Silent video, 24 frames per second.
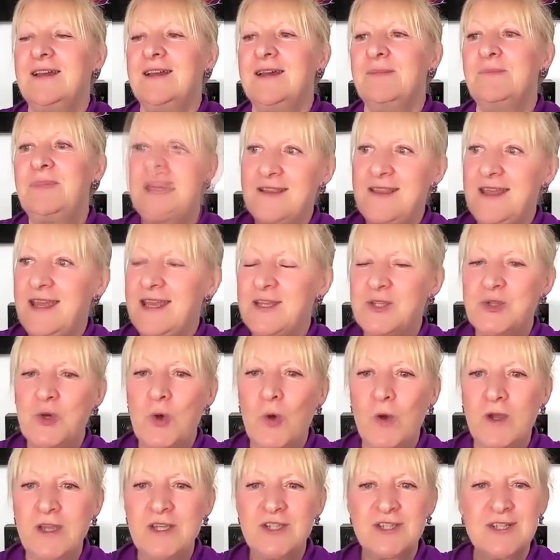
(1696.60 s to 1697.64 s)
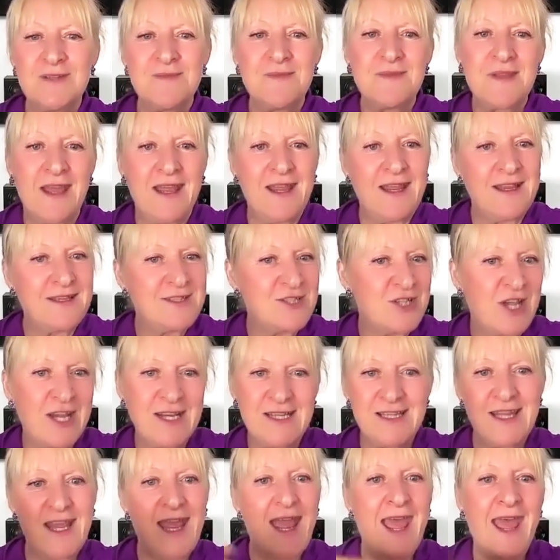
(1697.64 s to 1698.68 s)
But they're talking to them, they
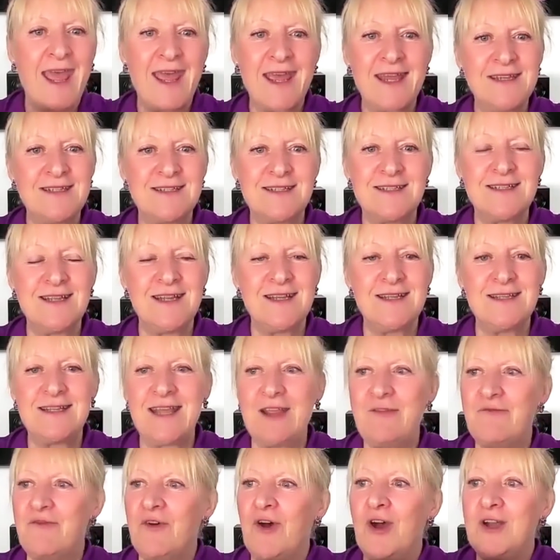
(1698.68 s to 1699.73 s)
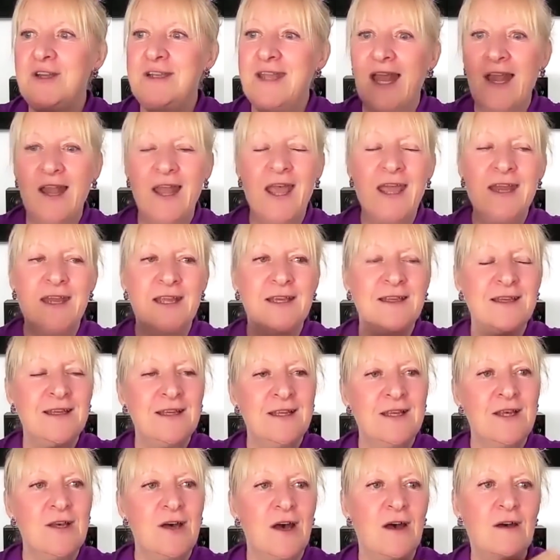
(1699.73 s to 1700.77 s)
shake their hand, and then they find out later,
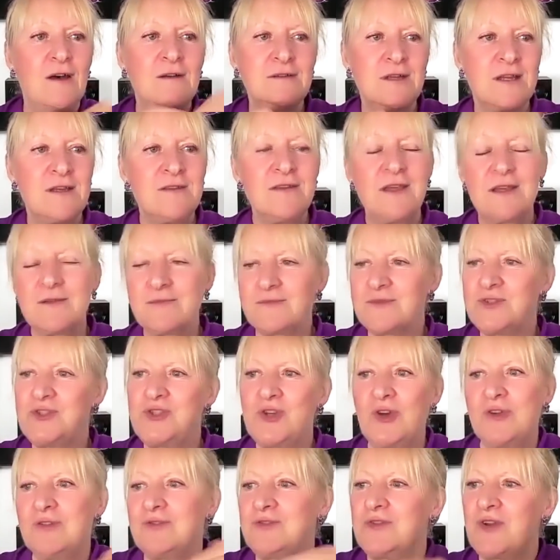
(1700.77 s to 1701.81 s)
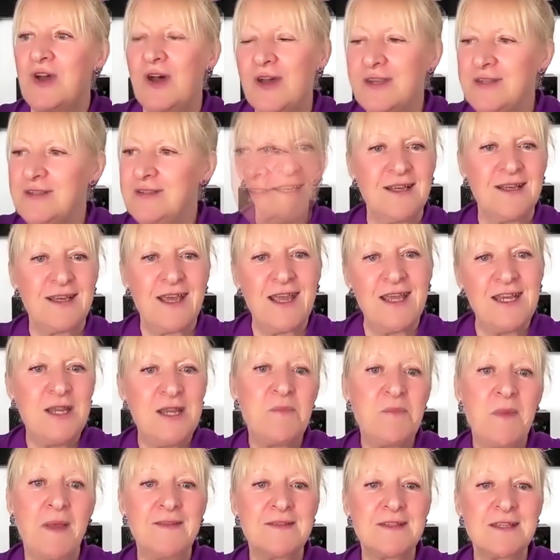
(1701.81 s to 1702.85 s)
oh, no, that John died 18
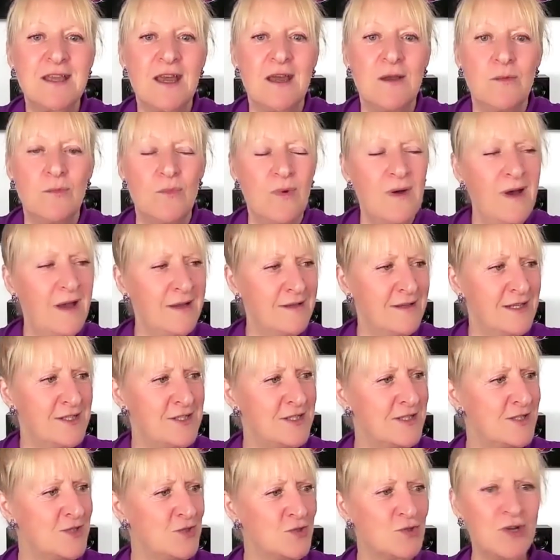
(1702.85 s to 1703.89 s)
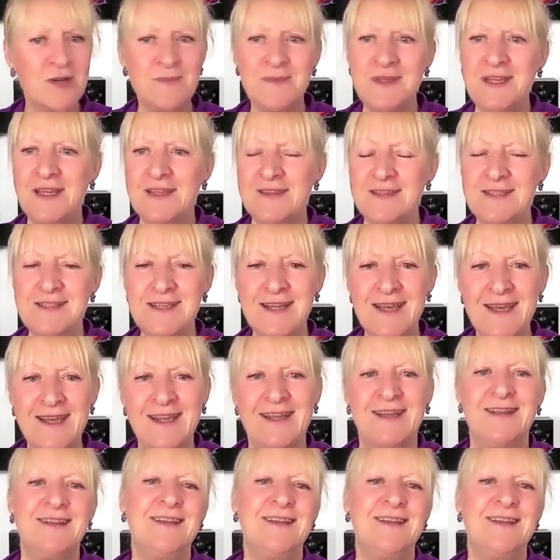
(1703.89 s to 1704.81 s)
months ago. What? I just saw him the other day.